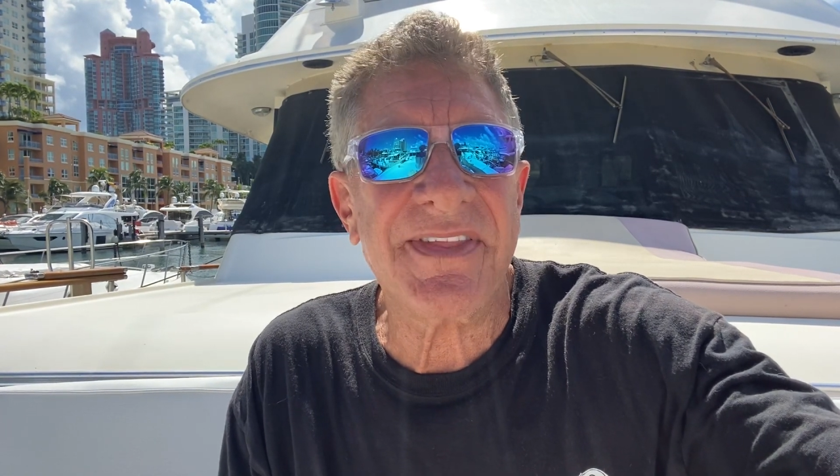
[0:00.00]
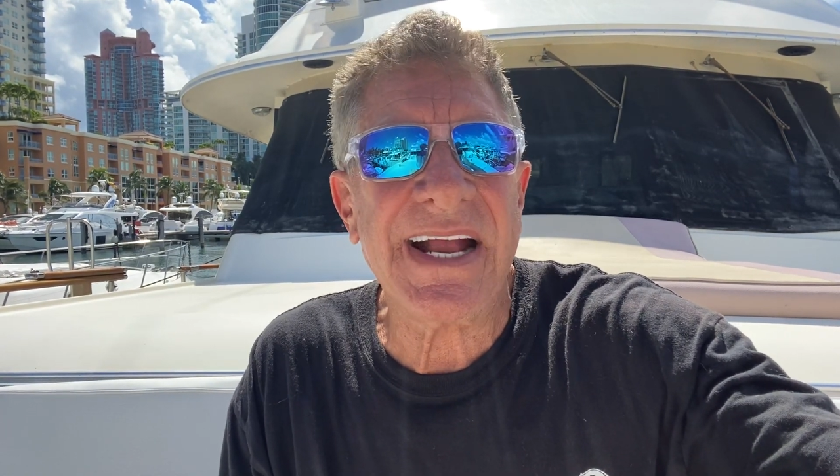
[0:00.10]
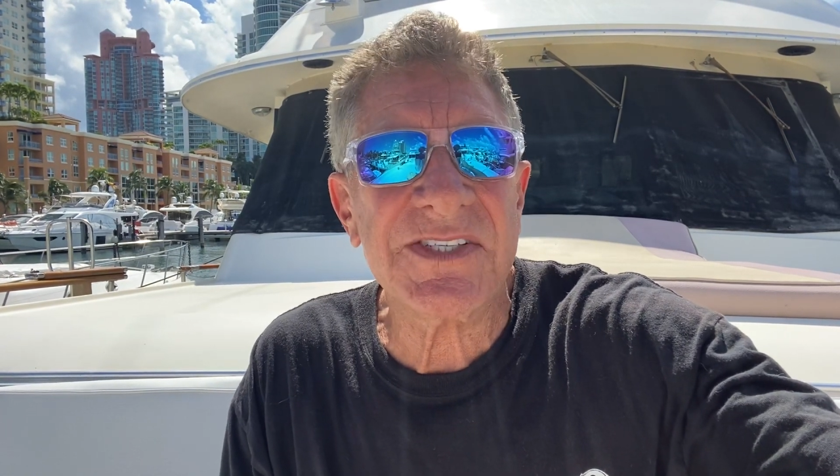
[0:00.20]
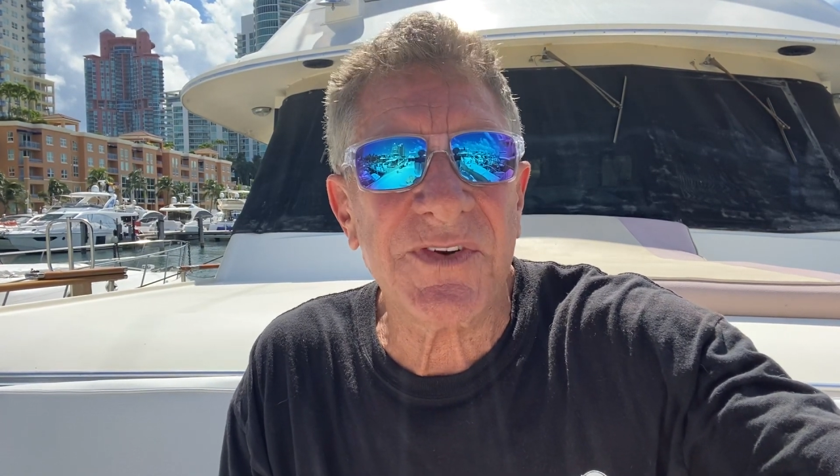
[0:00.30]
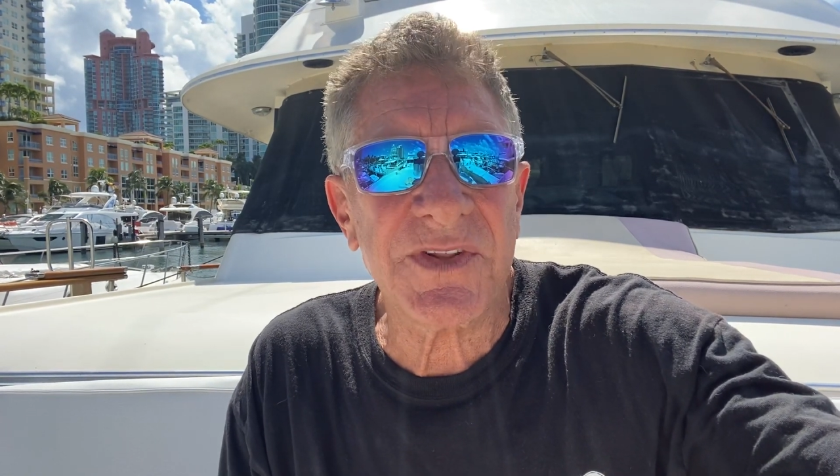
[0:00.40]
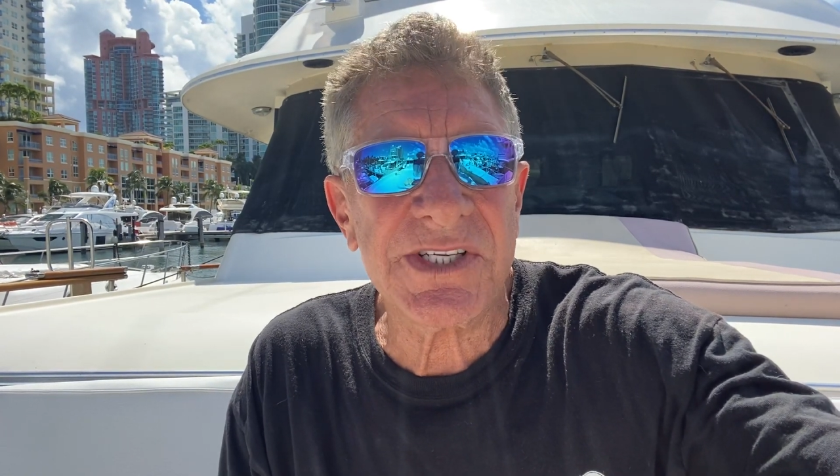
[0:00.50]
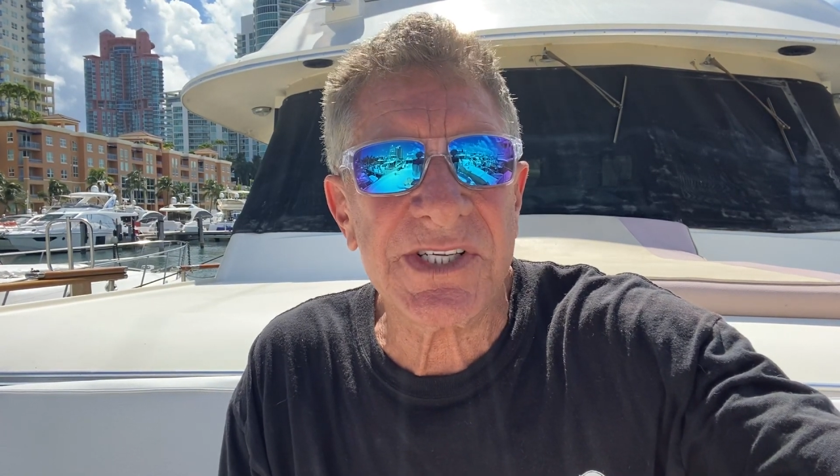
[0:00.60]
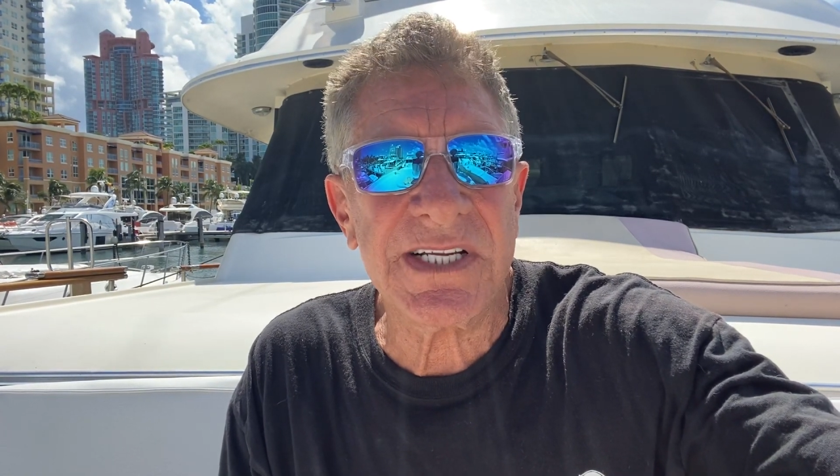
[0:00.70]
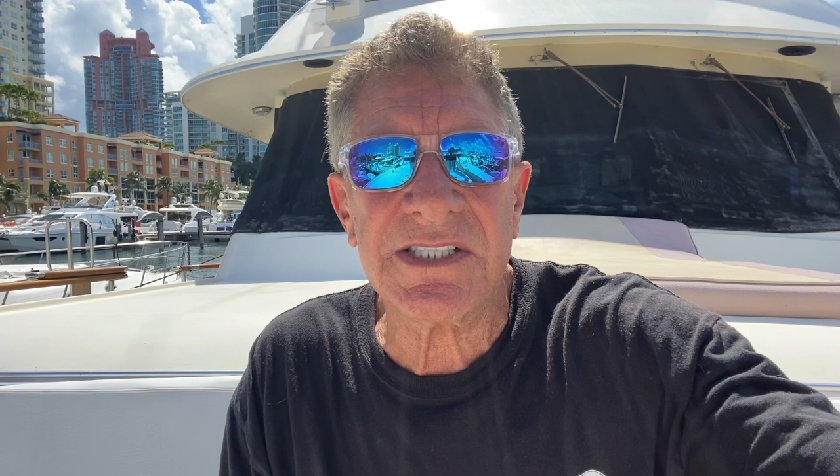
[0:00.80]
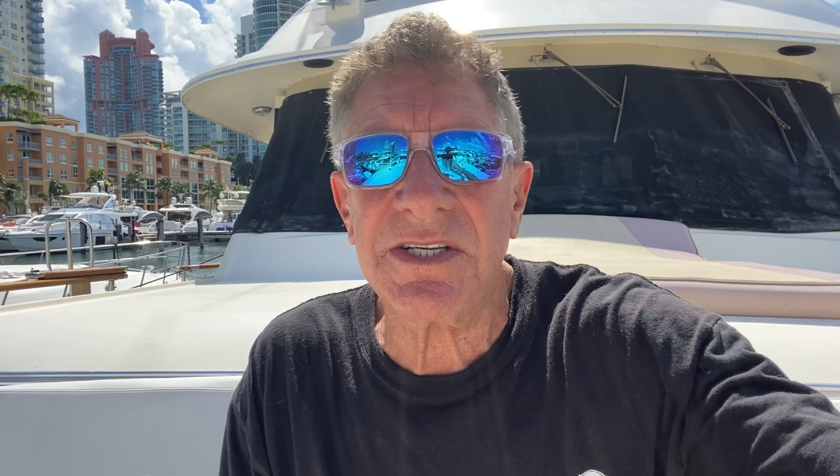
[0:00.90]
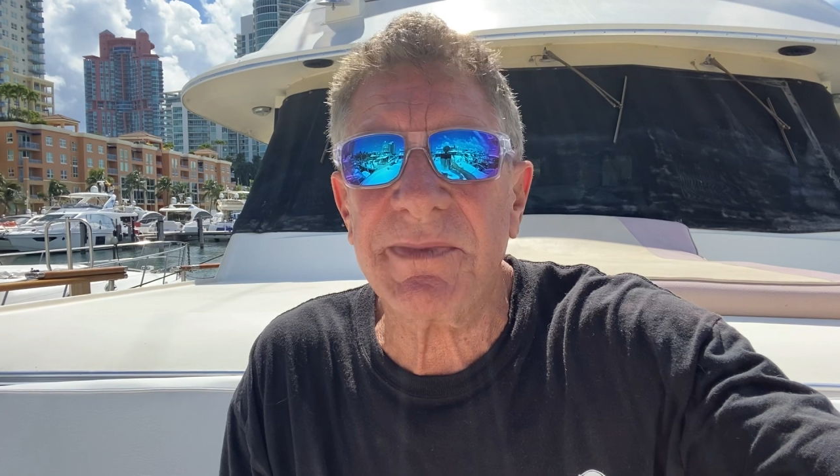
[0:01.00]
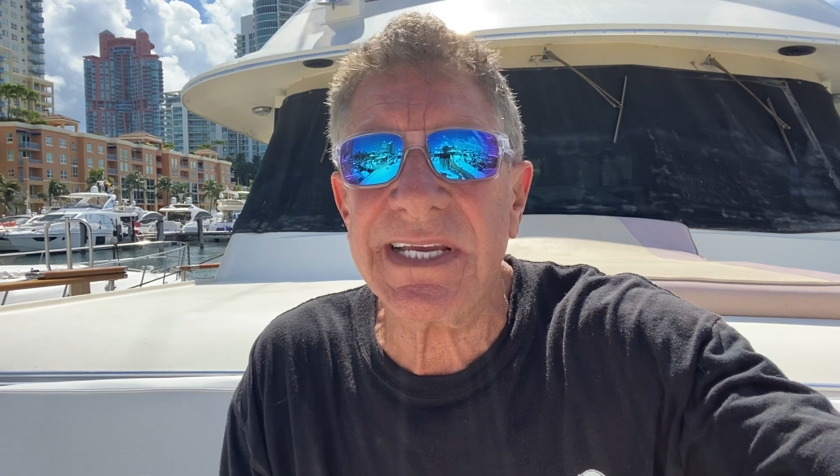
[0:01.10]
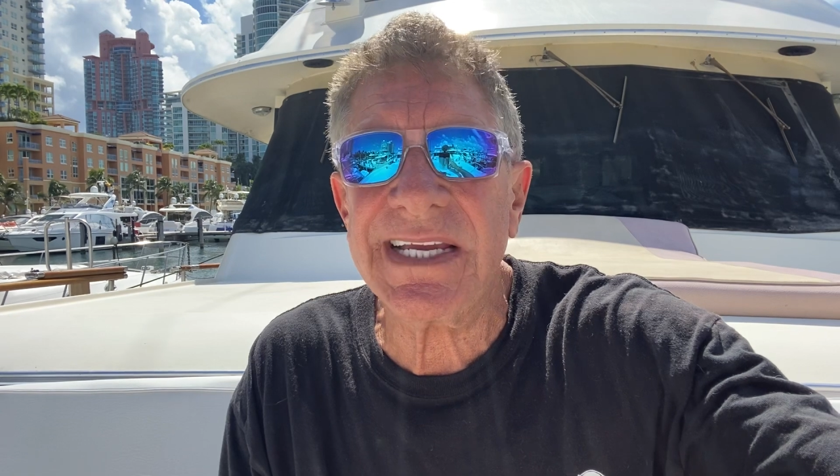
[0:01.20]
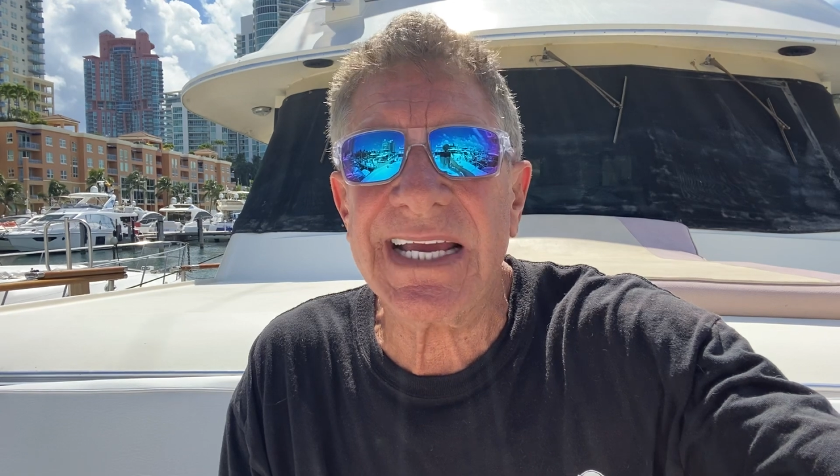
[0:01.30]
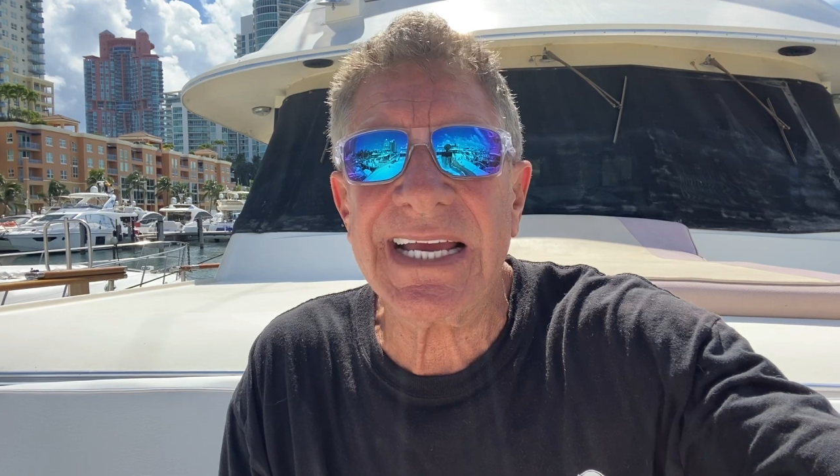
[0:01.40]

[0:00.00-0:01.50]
Thanks for listening to me,